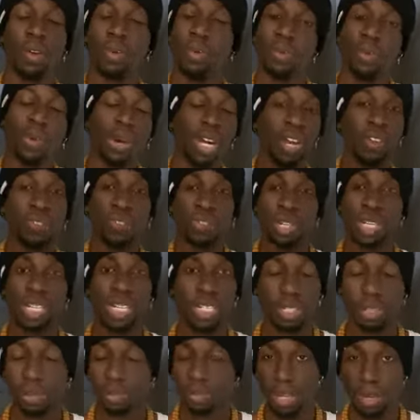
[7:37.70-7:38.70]
whatever it
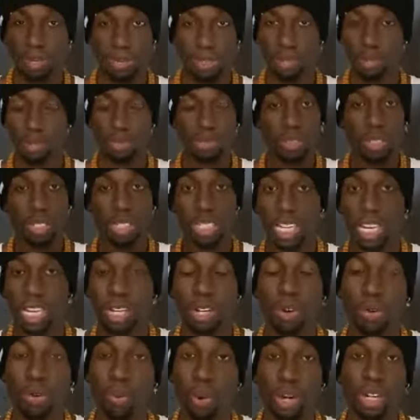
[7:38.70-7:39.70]
is or maybe you getting
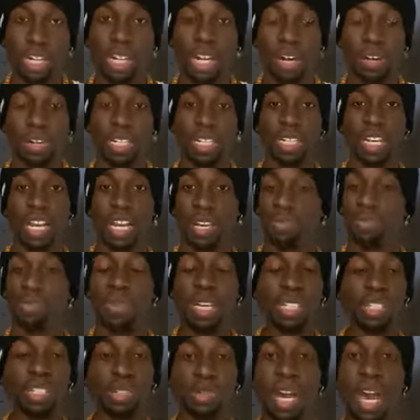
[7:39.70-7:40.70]
a workout in that
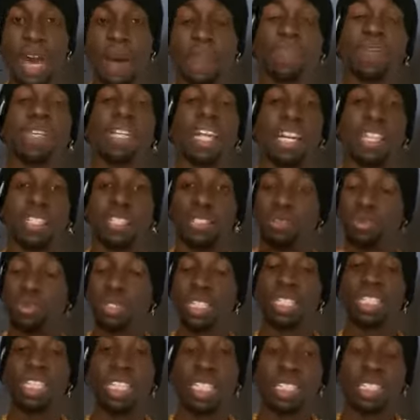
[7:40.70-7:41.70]
makes you happy like do the
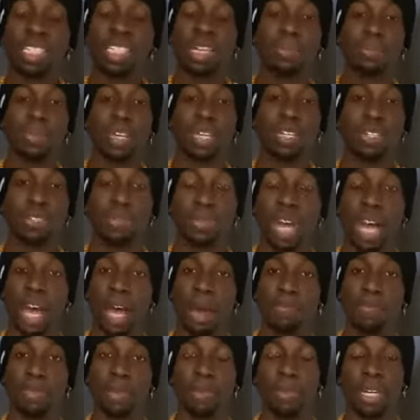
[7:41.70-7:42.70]
things that make you
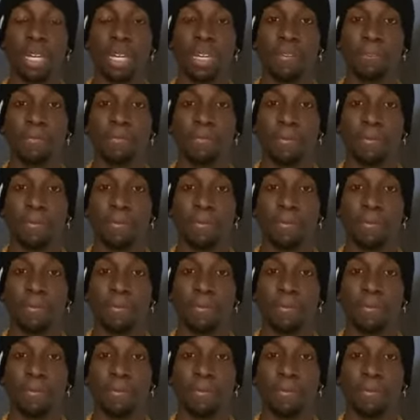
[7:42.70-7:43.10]
happy man